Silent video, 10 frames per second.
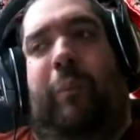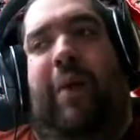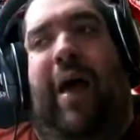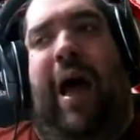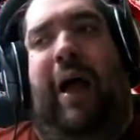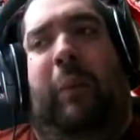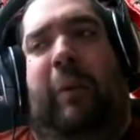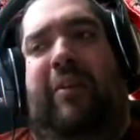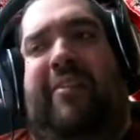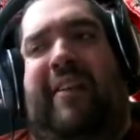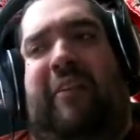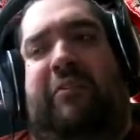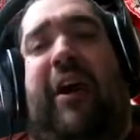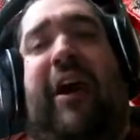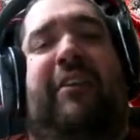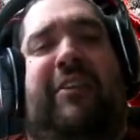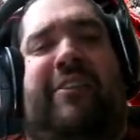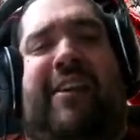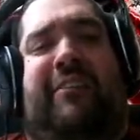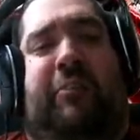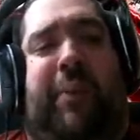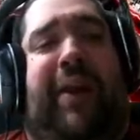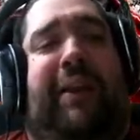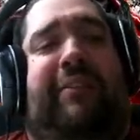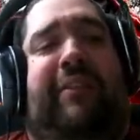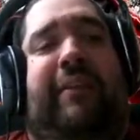I would say 5 to 7 minutes.